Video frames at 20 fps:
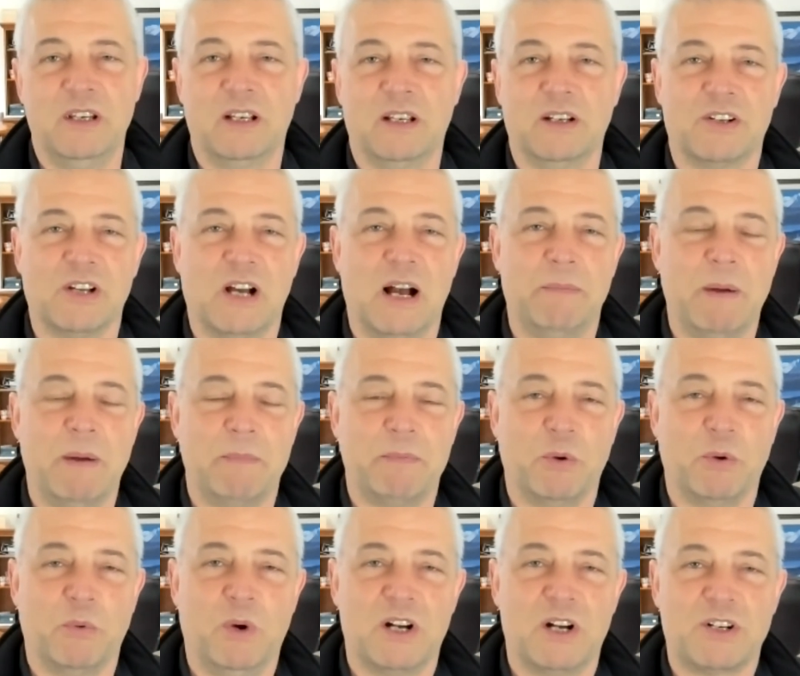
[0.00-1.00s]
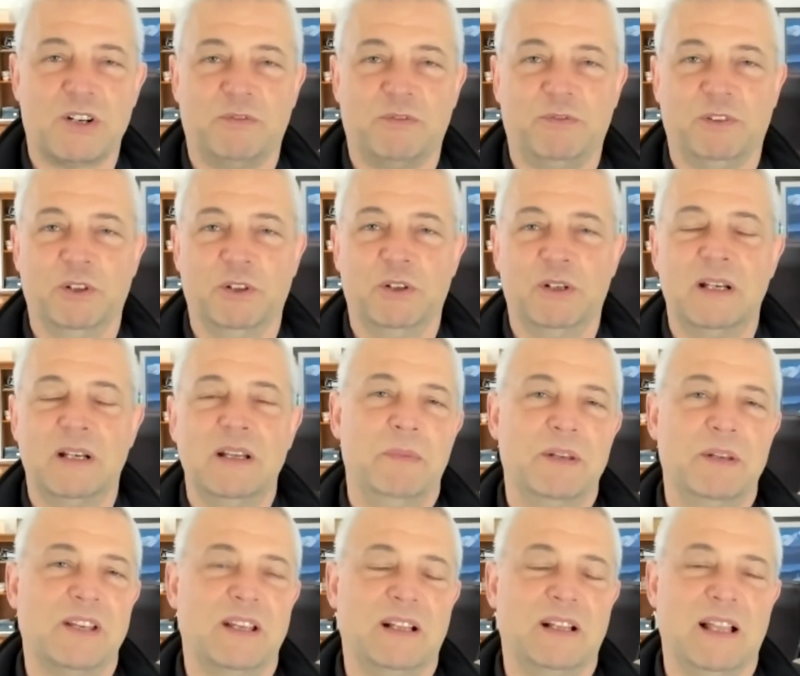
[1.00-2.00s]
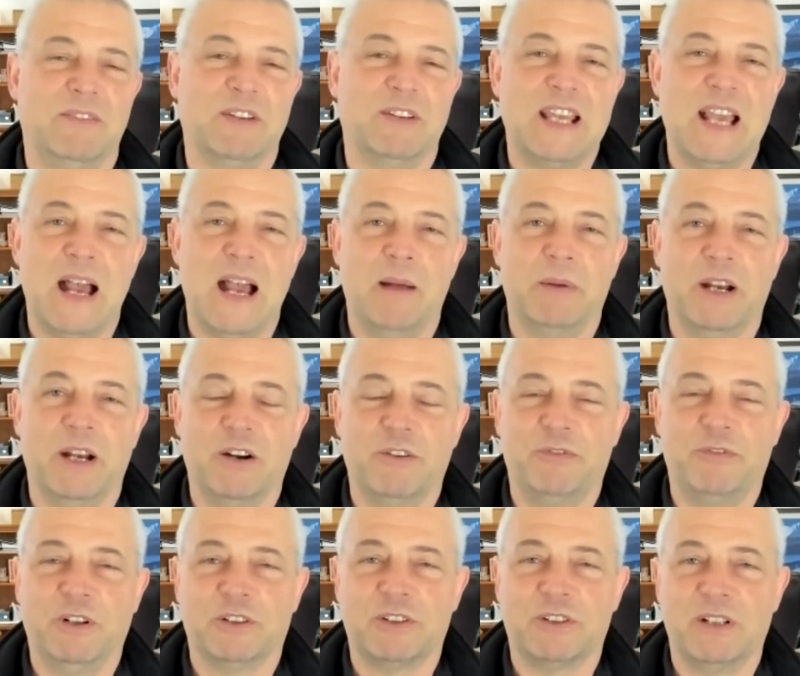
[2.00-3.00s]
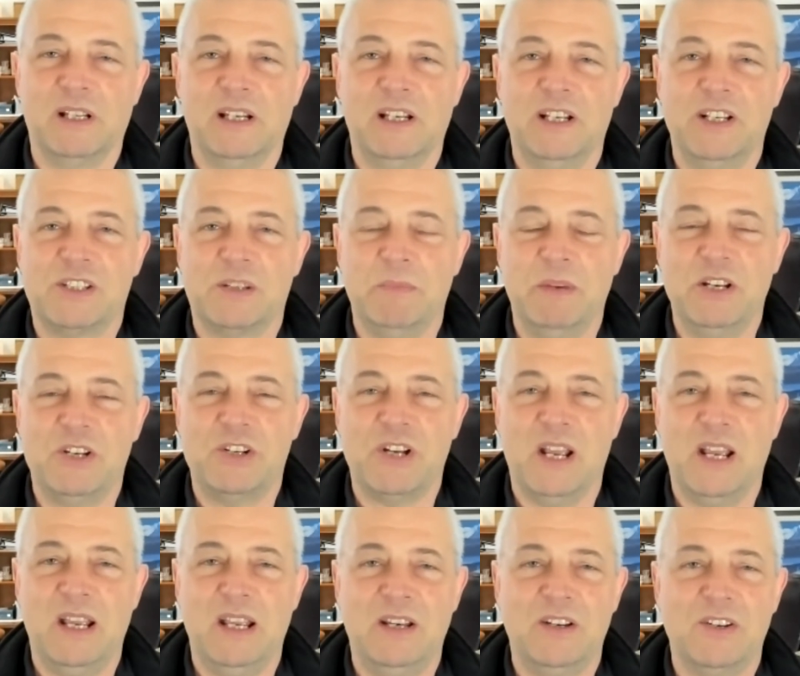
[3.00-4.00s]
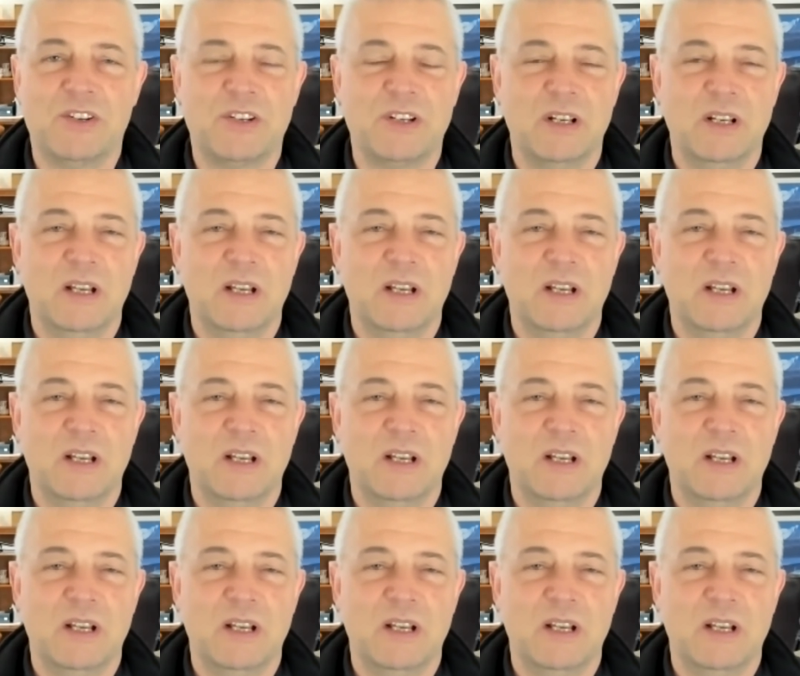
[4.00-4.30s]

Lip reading: You can top up your washer fluid. I mean, it'll have a cabin air filter that needs to be changed.